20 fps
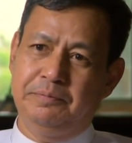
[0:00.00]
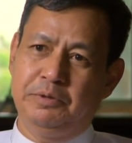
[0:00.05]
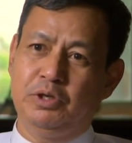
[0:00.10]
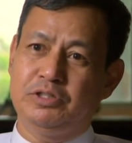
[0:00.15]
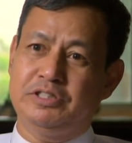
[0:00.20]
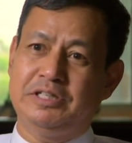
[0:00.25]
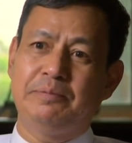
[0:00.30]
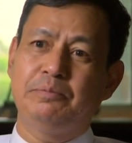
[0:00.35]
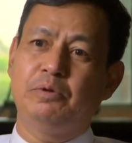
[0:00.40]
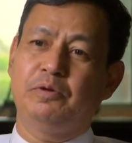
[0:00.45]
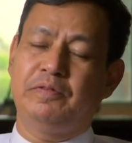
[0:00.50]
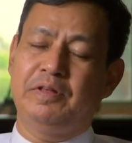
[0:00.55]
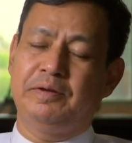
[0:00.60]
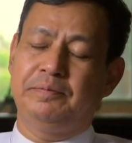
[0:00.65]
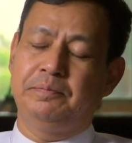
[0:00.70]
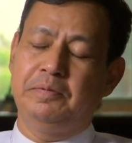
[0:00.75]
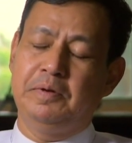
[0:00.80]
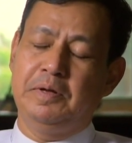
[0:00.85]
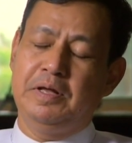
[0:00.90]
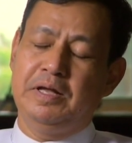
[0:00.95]
Because some of
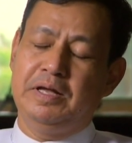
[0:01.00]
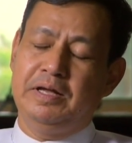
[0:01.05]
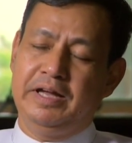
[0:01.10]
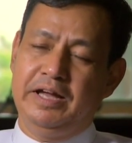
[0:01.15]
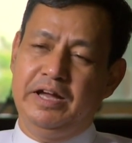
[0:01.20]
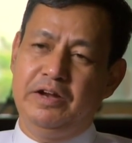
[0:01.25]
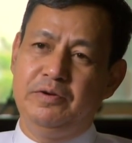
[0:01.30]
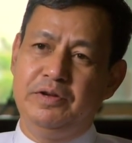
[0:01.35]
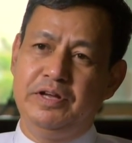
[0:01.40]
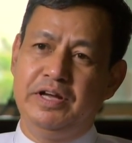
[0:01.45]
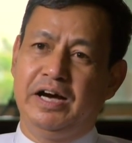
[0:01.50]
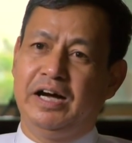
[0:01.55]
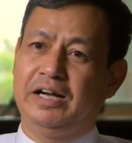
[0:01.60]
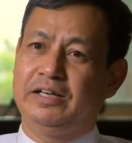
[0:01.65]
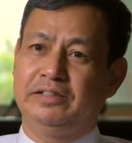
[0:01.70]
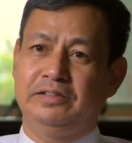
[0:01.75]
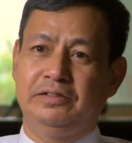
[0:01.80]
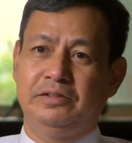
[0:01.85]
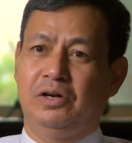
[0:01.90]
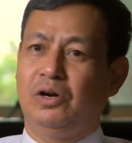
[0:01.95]
the area
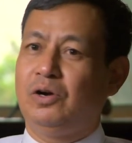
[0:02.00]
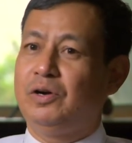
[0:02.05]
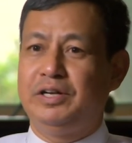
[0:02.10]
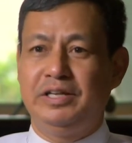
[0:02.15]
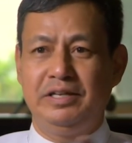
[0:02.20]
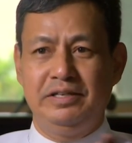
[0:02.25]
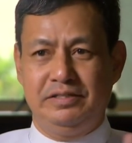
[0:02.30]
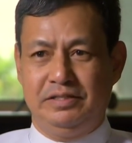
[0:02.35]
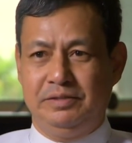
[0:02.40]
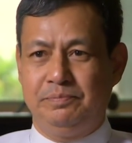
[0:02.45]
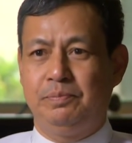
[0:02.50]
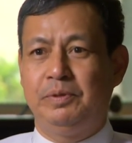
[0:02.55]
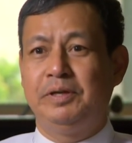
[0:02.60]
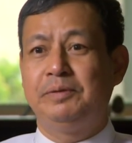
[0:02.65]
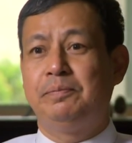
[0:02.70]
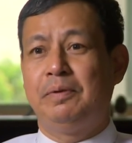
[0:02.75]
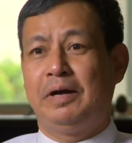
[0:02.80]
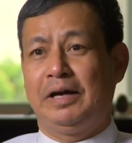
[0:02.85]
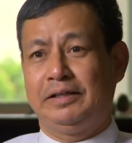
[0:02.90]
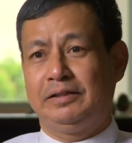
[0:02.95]
are already
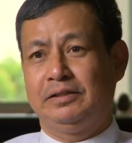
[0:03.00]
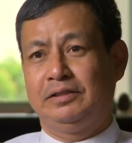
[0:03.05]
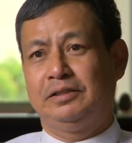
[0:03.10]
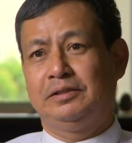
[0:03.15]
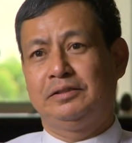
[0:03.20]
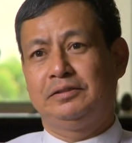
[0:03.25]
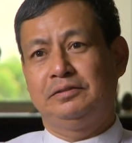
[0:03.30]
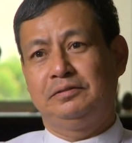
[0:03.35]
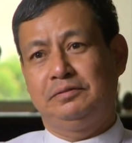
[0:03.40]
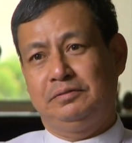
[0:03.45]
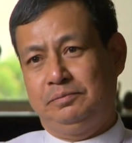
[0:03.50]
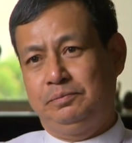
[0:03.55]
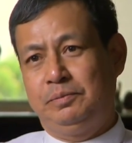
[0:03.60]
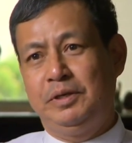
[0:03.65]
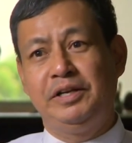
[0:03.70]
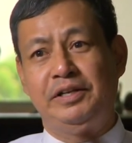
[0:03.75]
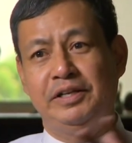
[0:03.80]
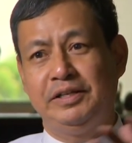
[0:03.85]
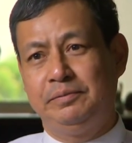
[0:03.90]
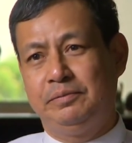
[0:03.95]
built by the
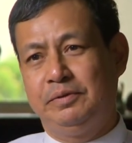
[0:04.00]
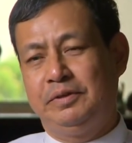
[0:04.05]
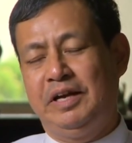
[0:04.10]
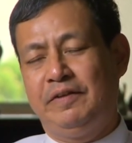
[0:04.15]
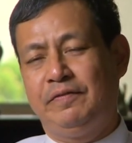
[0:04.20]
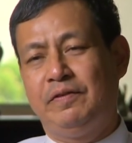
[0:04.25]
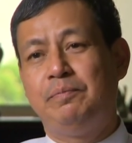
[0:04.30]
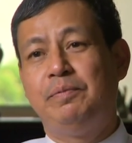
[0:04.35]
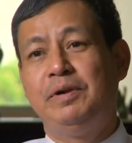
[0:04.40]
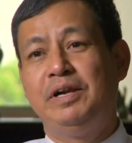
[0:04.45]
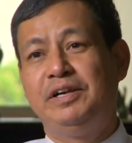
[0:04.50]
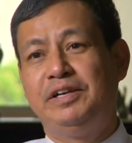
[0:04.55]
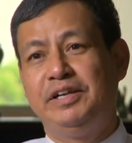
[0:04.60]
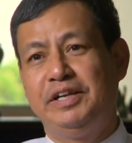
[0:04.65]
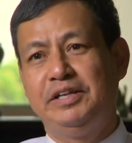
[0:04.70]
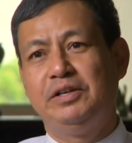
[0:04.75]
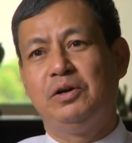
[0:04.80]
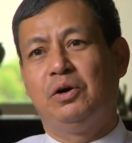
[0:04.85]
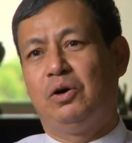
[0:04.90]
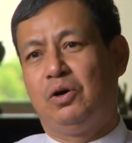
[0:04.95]
building, have the
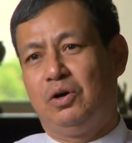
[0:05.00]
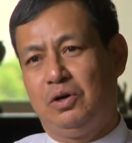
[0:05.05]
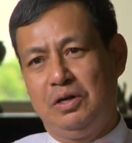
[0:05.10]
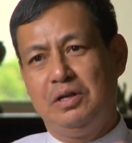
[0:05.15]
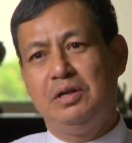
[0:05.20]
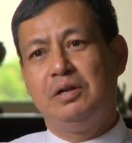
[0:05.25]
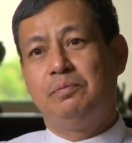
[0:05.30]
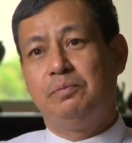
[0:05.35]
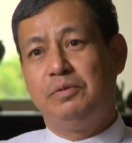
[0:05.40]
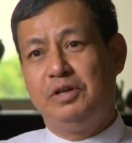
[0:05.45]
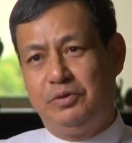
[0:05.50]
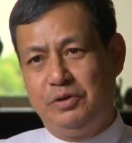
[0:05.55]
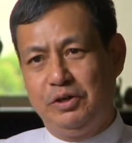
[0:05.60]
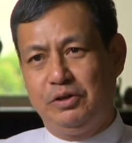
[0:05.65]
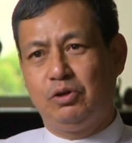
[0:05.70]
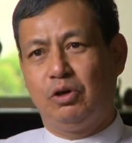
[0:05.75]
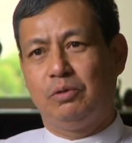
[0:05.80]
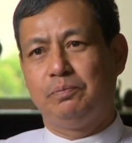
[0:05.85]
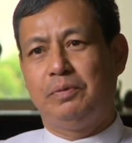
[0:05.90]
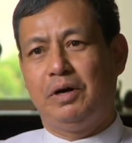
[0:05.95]
building or military
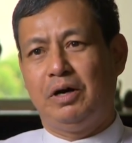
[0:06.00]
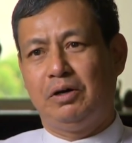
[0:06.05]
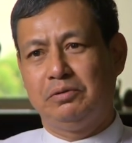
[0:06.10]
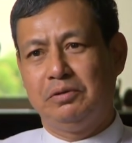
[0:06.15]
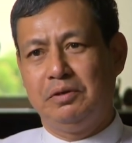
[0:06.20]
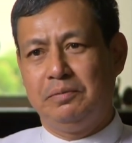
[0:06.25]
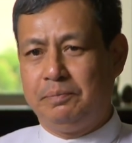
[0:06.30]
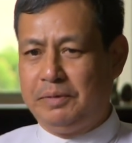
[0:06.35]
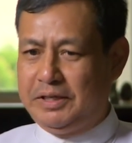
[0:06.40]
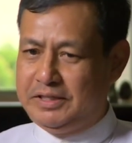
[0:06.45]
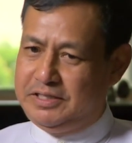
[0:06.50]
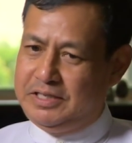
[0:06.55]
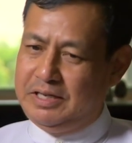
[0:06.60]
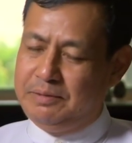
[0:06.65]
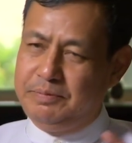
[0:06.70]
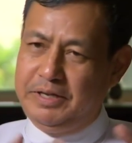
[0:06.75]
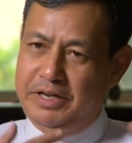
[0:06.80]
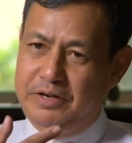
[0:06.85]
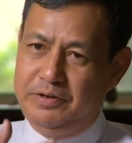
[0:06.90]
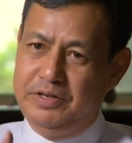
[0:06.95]
compound, but
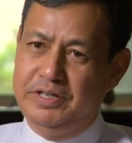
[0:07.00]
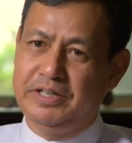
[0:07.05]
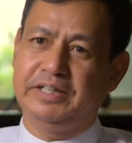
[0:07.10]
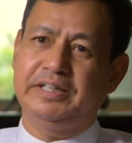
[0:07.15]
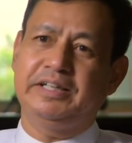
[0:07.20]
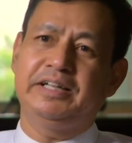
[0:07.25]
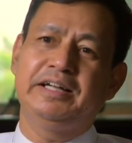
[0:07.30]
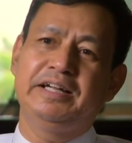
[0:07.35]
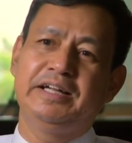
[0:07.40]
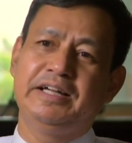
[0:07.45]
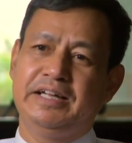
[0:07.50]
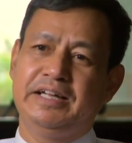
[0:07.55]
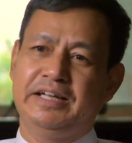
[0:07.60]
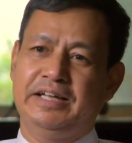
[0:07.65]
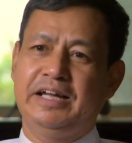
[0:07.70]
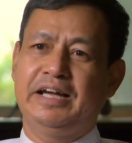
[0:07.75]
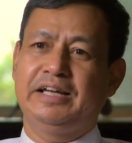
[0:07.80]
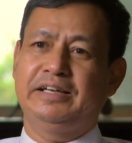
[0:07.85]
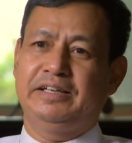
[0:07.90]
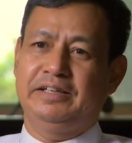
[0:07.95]
some area
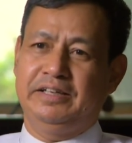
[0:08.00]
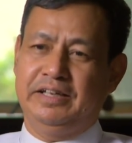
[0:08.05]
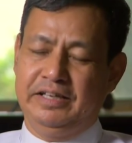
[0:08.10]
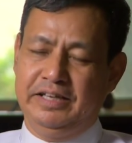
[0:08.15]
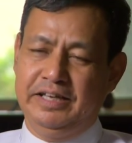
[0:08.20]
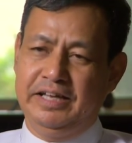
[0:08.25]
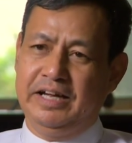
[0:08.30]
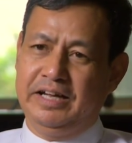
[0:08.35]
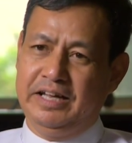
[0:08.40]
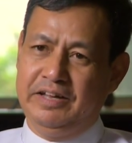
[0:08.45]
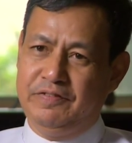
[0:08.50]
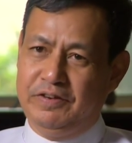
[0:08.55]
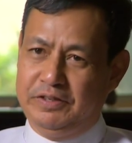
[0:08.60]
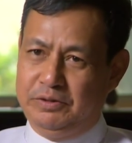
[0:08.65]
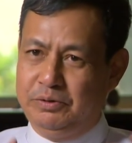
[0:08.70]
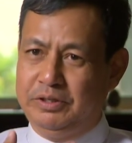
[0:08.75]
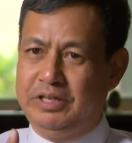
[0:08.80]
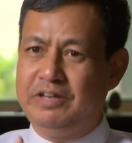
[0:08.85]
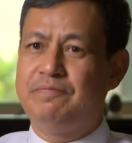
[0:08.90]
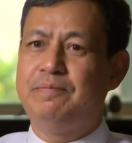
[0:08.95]
can, they are able
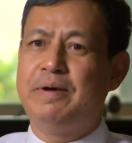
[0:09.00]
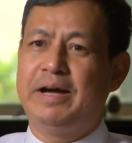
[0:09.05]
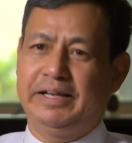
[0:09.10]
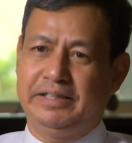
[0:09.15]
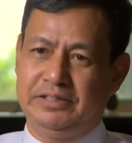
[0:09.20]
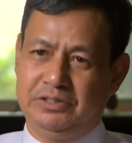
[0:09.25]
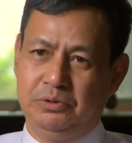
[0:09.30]
to give back.